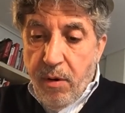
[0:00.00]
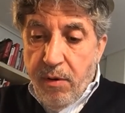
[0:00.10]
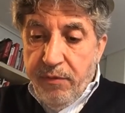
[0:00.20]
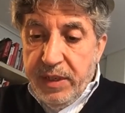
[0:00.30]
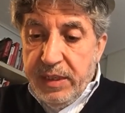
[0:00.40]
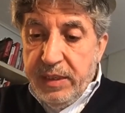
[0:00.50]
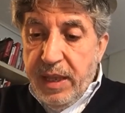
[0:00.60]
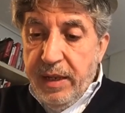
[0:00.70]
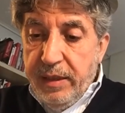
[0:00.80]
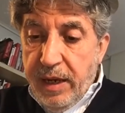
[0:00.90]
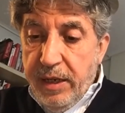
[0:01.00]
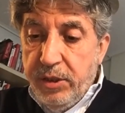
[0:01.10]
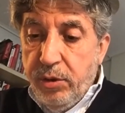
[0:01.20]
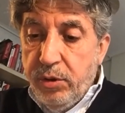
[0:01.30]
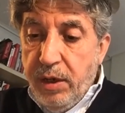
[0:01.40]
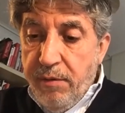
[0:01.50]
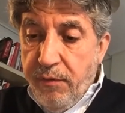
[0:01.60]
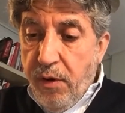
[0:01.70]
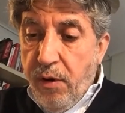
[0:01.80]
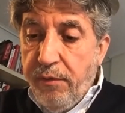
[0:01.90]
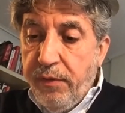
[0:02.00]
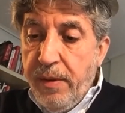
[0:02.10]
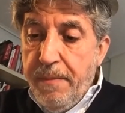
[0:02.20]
of distinct issues involved